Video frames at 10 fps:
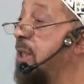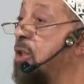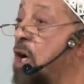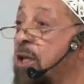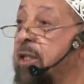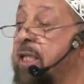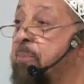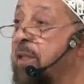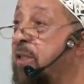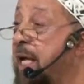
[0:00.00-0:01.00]
in a colony,
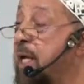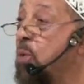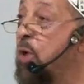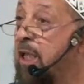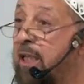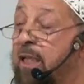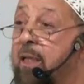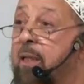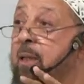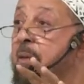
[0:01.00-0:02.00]
but they will
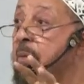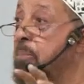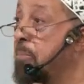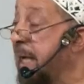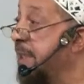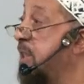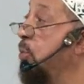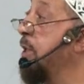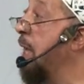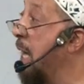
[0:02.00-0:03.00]
mix
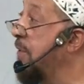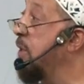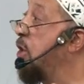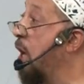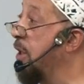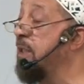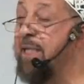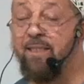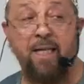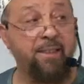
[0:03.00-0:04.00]
with other
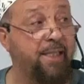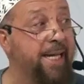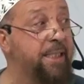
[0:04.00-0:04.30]
colonies and they